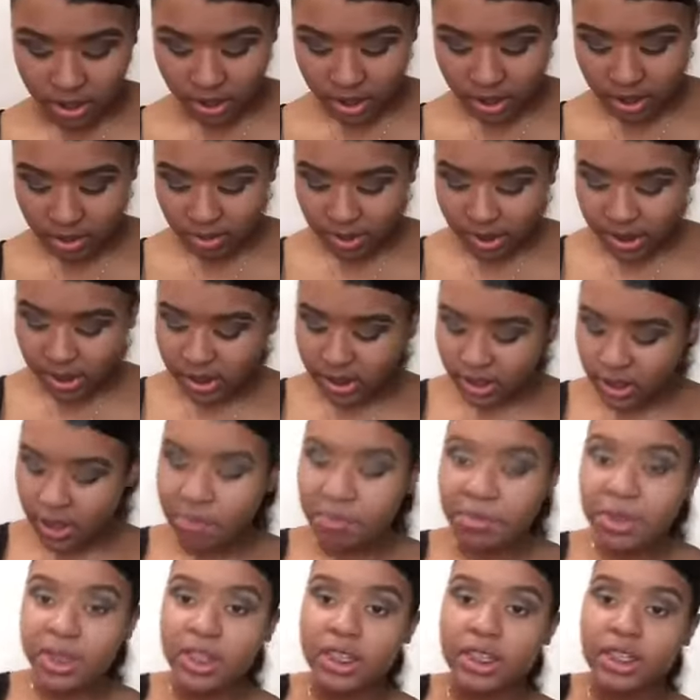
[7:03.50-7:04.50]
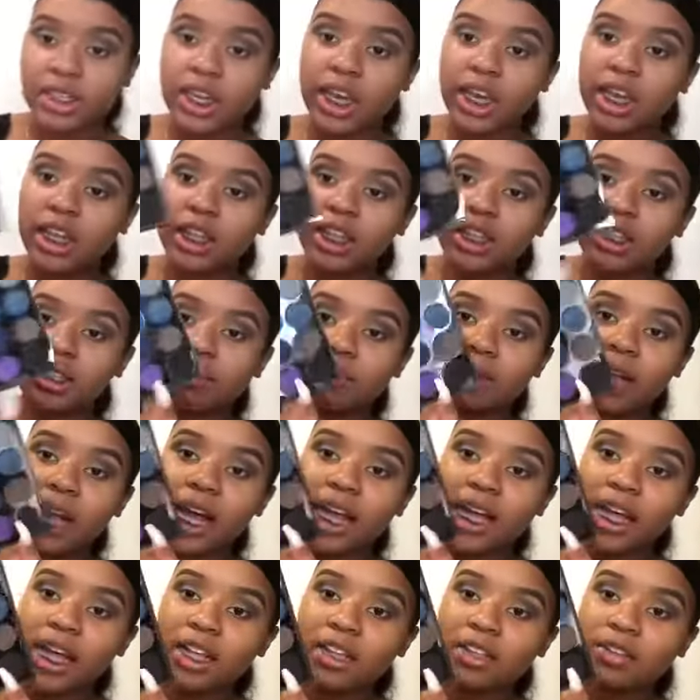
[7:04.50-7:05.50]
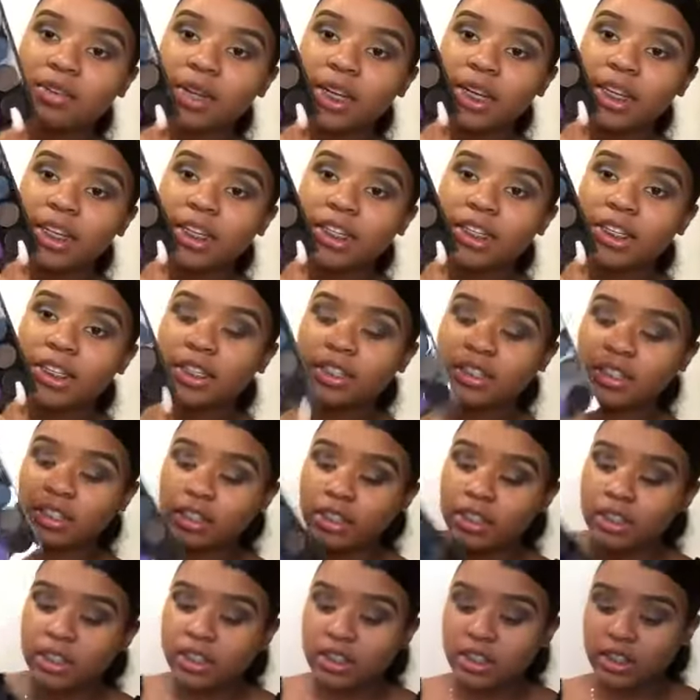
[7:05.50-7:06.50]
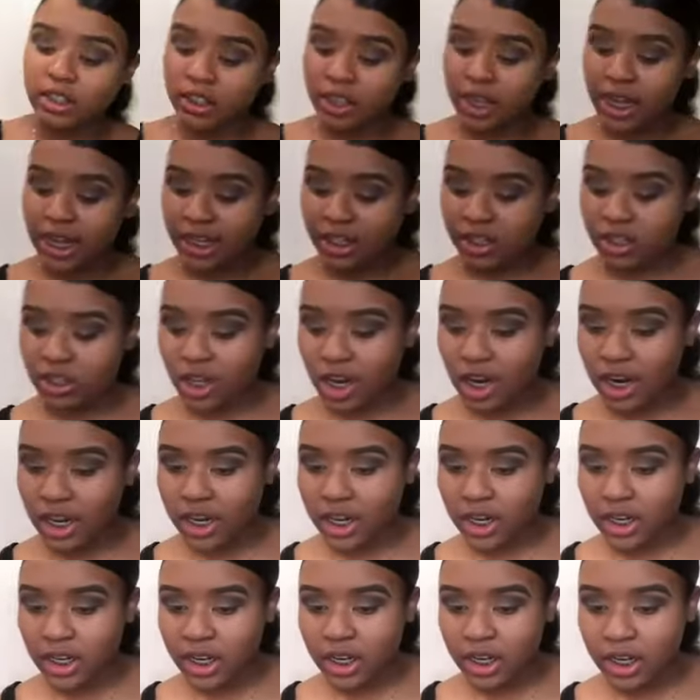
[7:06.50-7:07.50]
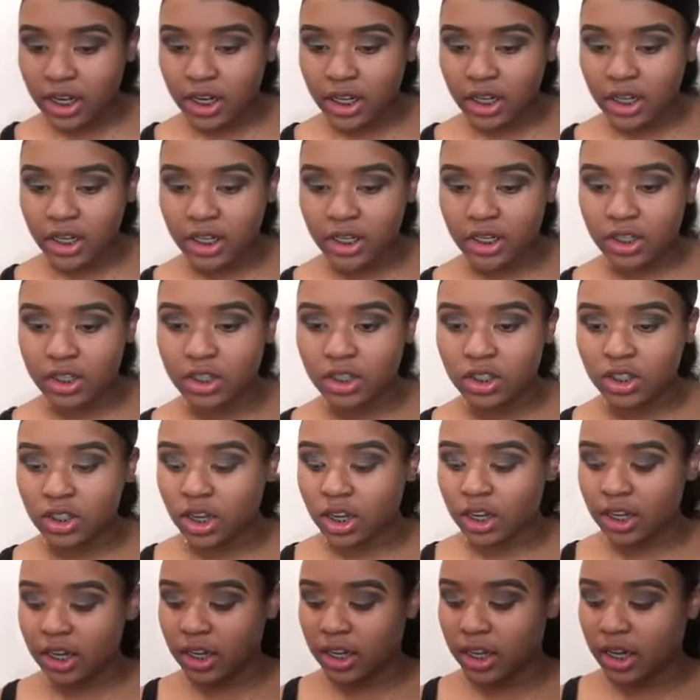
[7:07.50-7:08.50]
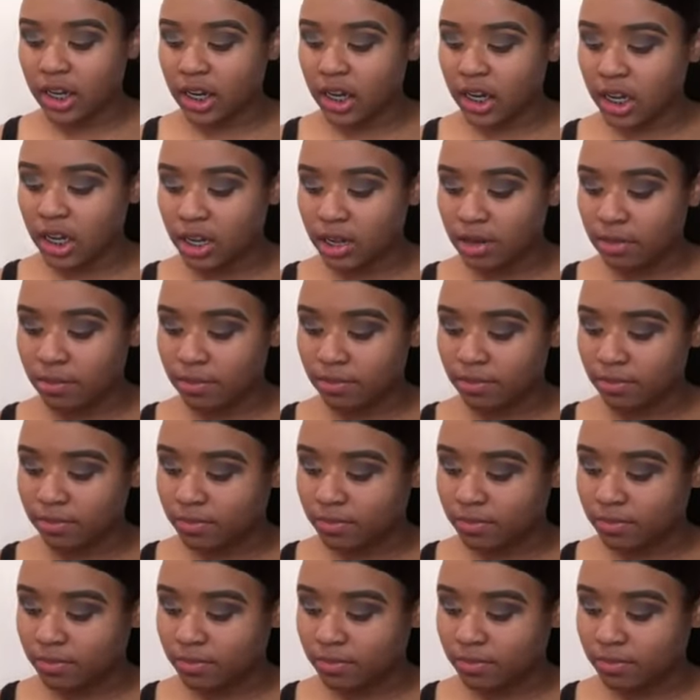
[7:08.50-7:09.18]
anyways i'm gonna take this black color right here to like darken darken it up